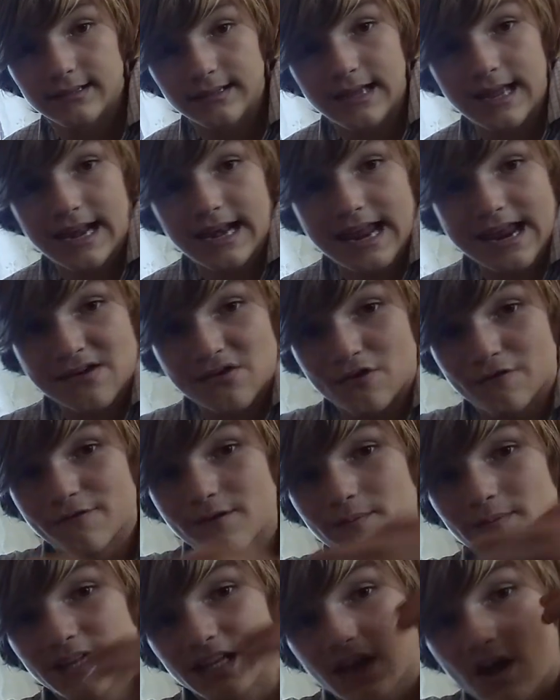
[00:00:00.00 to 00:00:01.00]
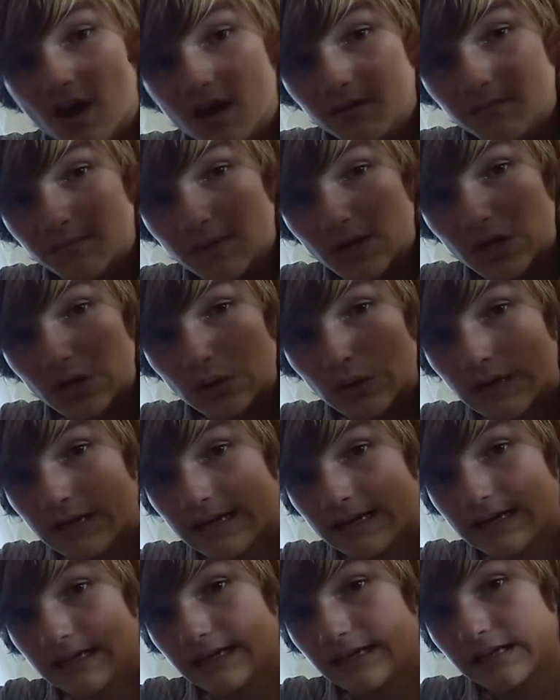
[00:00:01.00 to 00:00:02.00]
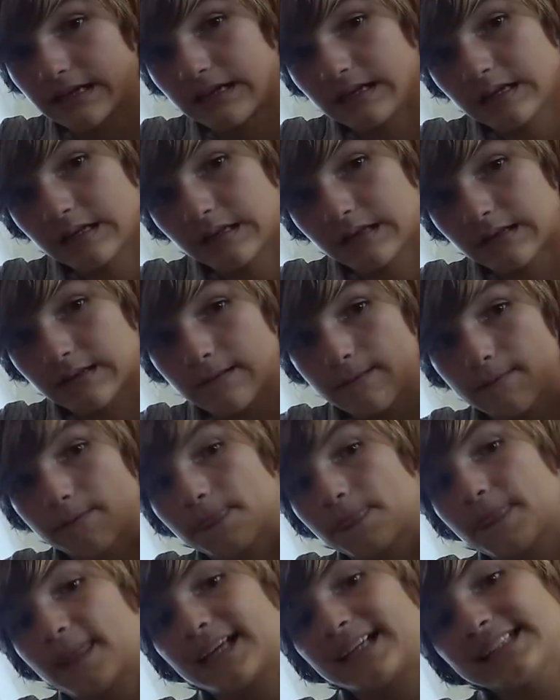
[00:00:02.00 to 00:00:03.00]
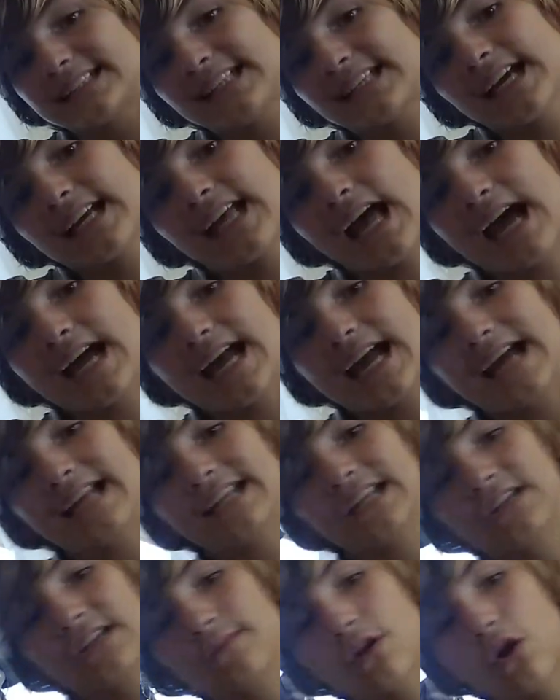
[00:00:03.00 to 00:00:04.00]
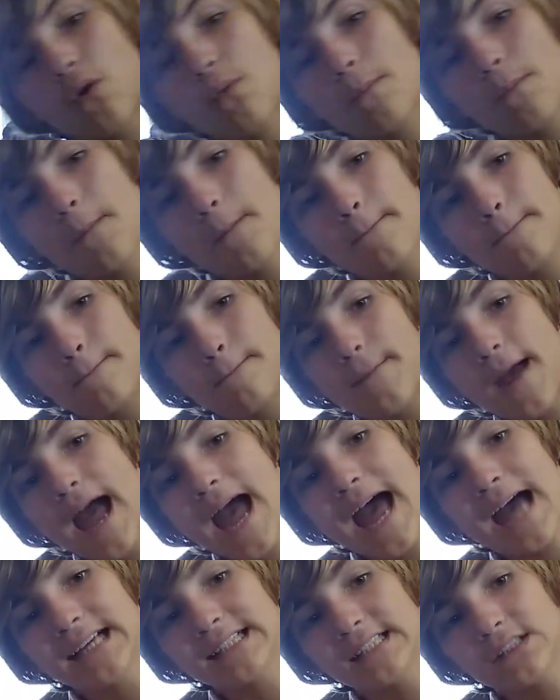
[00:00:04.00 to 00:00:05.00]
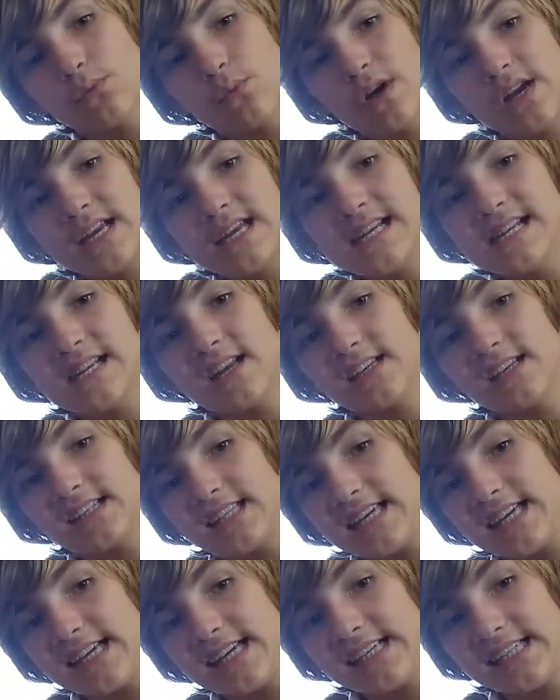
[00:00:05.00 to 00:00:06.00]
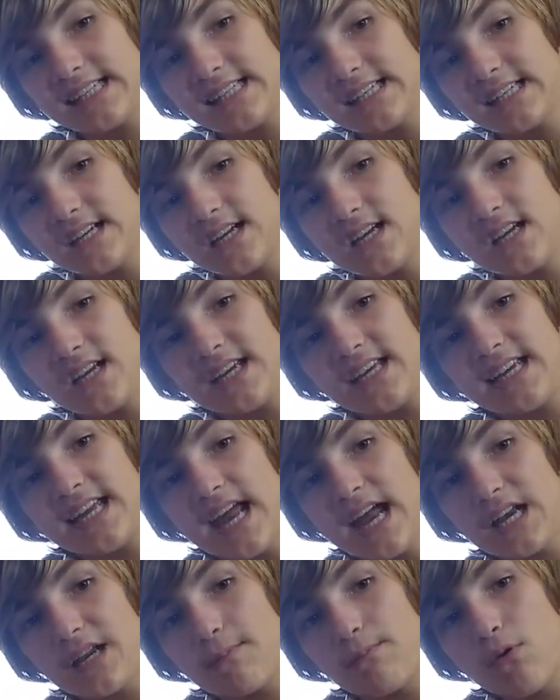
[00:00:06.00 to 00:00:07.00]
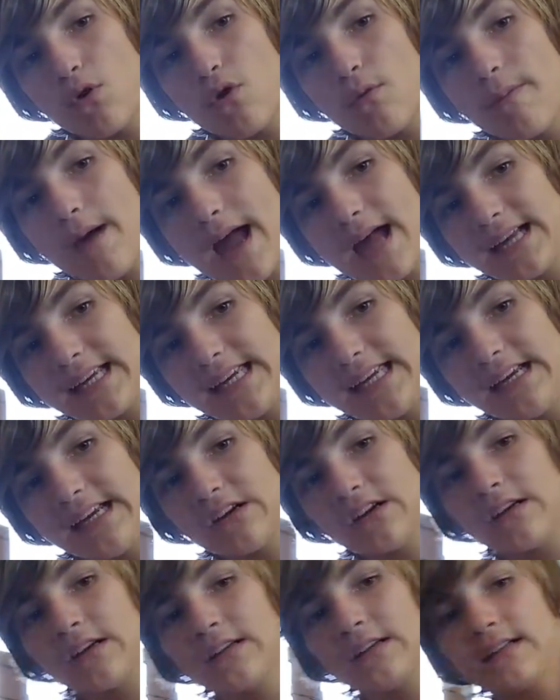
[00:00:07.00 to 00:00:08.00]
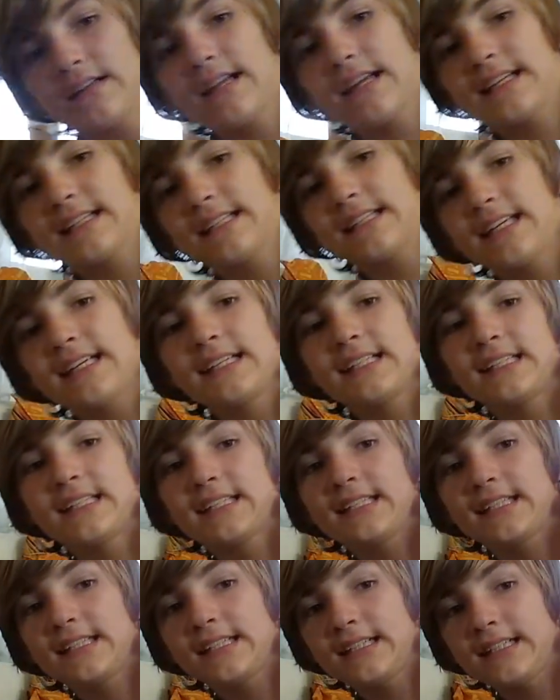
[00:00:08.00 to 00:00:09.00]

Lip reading: an arrow from a longbow, things that a guy had to go past where he does this, he had to pull back here, like this.